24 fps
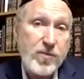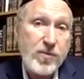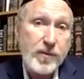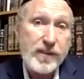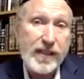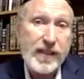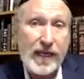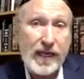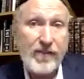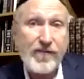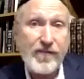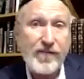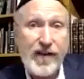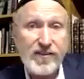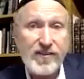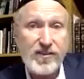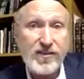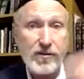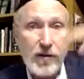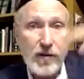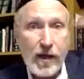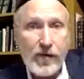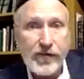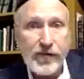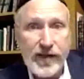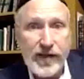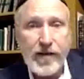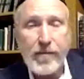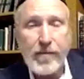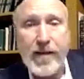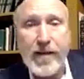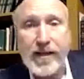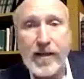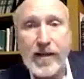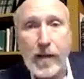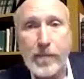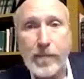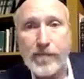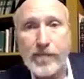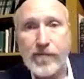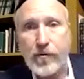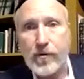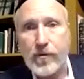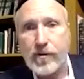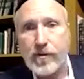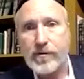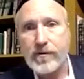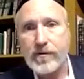But they got to fast another day to make up
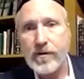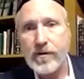for it.